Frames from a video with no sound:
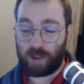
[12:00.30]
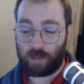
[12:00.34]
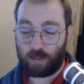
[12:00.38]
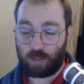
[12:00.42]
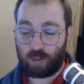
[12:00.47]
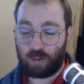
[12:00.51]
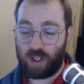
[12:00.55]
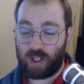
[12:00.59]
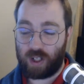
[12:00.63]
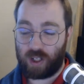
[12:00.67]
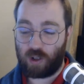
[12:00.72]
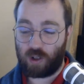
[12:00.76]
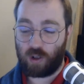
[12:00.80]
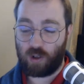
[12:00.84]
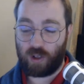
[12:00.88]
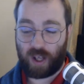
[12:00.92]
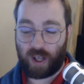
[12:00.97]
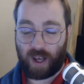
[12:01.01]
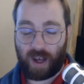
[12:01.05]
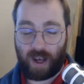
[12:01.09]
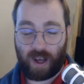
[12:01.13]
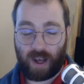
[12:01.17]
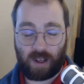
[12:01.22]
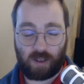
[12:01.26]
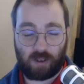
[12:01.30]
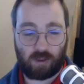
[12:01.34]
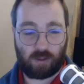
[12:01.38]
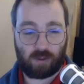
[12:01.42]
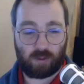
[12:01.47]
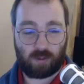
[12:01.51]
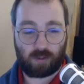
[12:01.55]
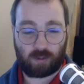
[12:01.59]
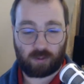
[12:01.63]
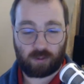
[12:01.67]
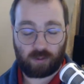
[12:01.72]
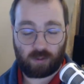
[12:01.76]
pretty good at
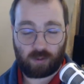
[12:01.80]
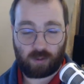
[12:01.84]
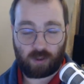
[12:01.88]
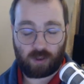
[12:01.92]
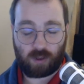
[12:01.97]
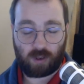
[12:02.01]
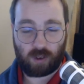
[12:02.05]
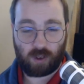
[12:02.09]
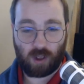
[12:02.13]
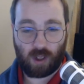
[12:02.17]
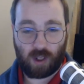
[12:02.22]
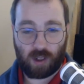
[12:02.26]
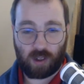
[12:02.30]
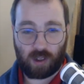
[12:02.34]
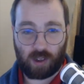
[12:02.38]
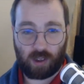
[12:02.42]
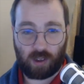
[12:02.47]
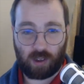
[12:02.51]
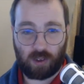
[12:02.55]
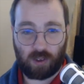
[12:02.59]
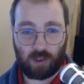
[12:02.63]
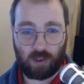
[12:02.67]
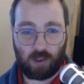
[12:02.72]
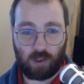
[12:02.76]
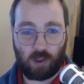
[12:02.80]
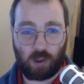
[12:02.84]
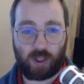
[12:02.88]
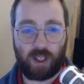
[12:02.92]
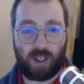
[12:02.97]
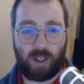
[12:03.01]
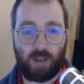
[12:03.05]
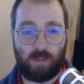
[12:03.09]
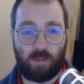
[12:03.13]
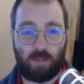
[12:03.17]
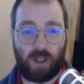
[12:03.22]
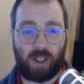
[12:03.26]

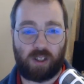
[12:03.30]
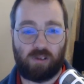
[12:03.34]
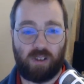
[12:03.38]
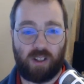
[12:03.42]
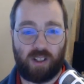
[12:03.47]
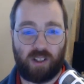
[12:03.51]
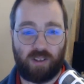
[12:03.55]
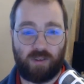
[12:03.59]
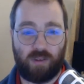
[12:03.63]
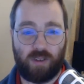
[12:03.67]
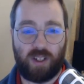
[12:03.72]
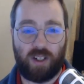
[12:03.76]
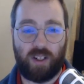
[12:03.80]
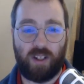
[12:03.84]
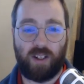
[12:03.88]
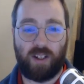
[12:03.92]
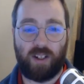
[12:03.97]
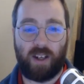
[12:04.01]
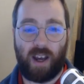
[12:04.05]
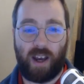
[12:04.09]
looking at my chronic fatigue